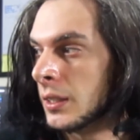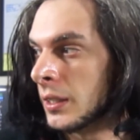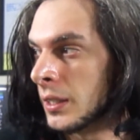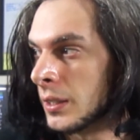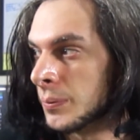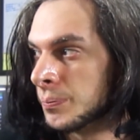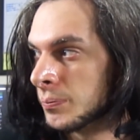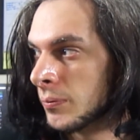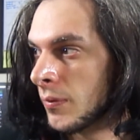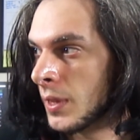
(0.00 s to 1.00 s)
Um,
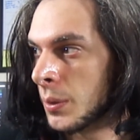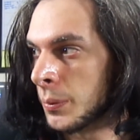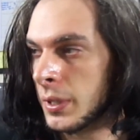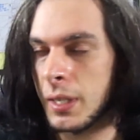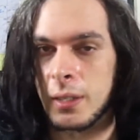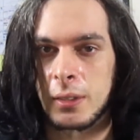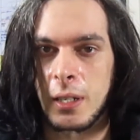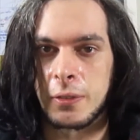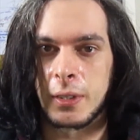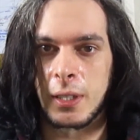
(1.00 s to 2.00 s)
but yeah,
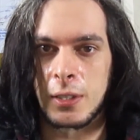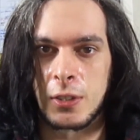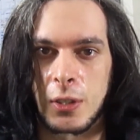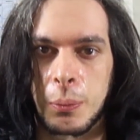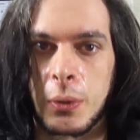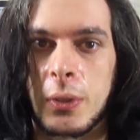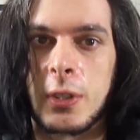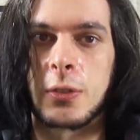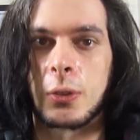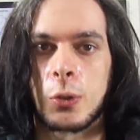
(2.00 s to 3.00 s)
I figure I just upload
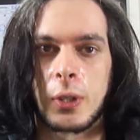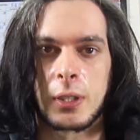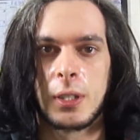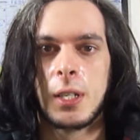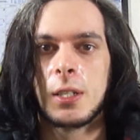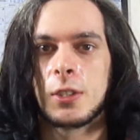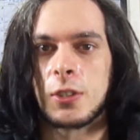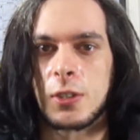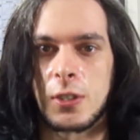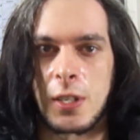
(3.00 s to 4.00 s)
this real quick
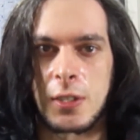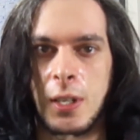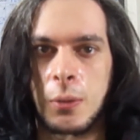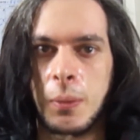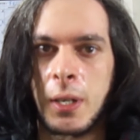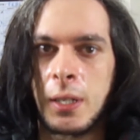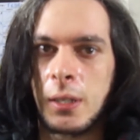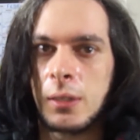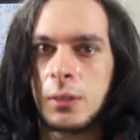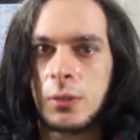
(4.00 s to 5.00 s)
just to test out my
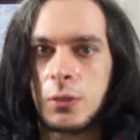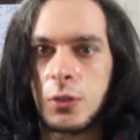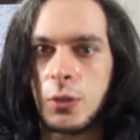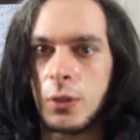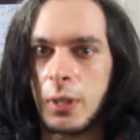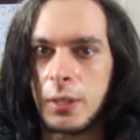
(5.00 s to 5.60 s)
uh, studio